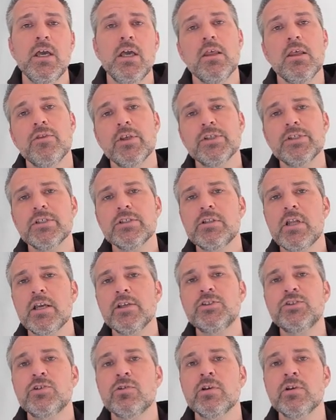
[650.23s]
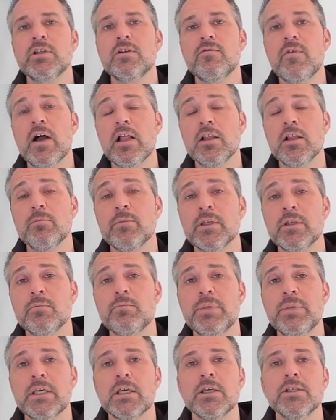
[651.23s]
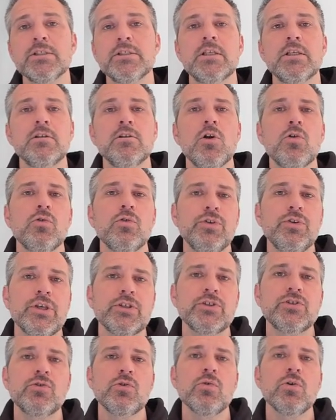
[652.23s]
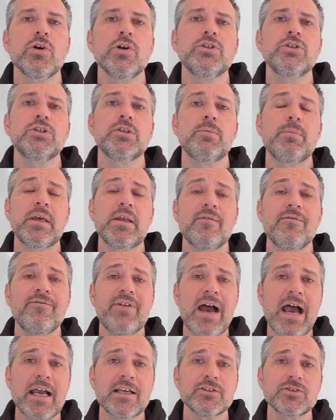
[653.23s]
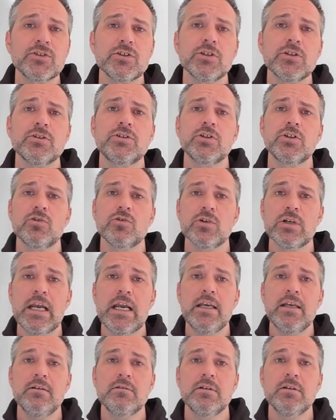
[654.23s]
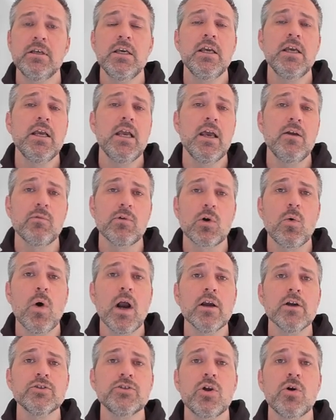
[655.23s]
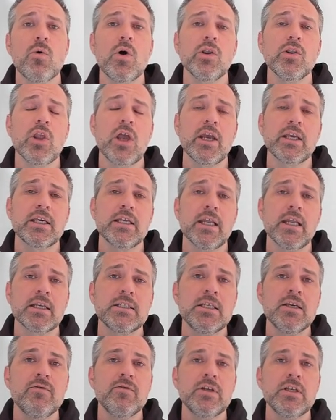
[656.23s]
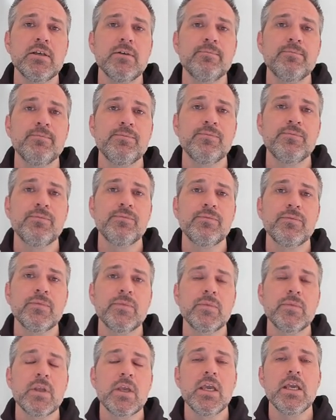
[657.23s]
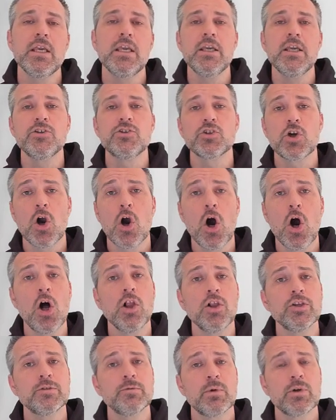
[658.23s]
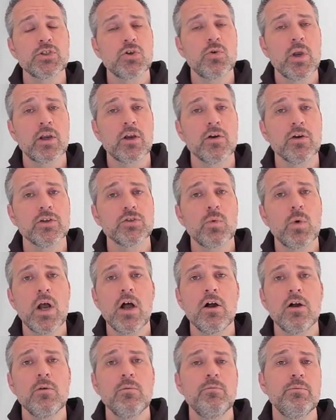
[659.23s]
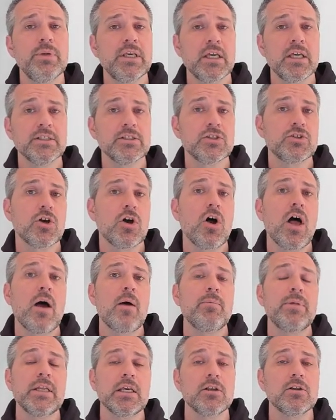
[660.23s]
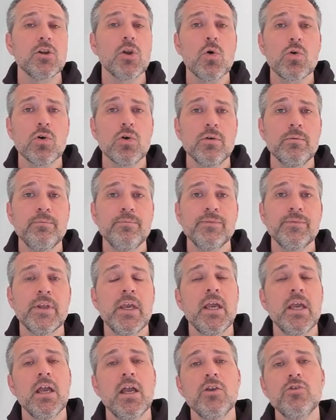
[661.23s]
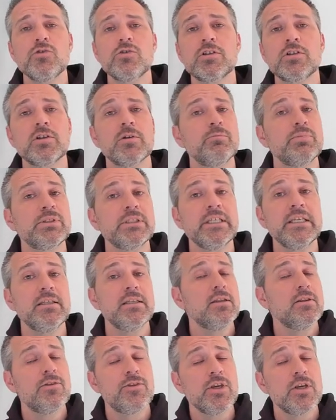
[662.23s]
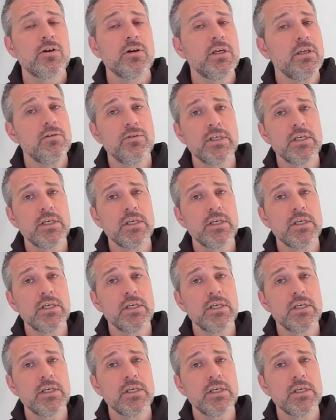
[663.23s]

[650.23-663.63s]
This is nice during development because the local disk storage is a bit faster to create and requires no online connectivity. Each call is much quicker as well because it's all happening local. And you can complete, in theory, the